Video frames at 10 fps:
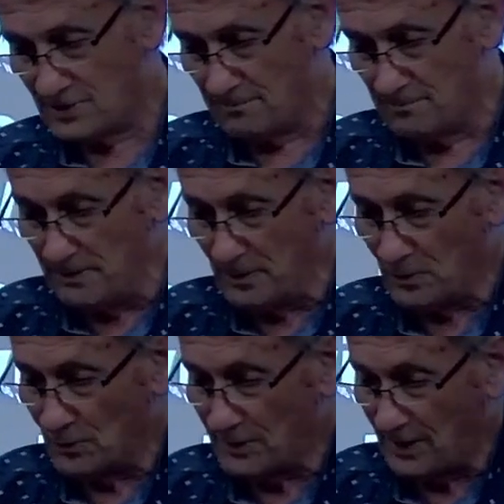
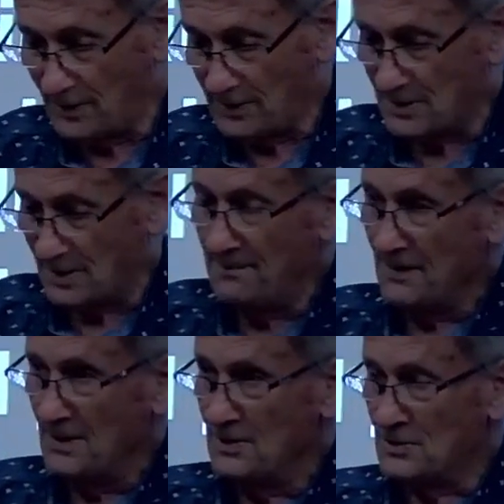biblical character
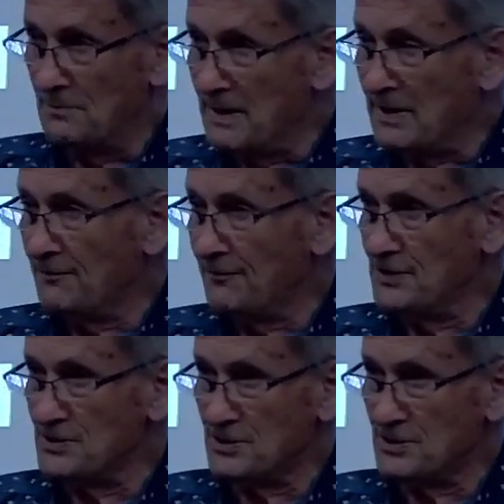to manifest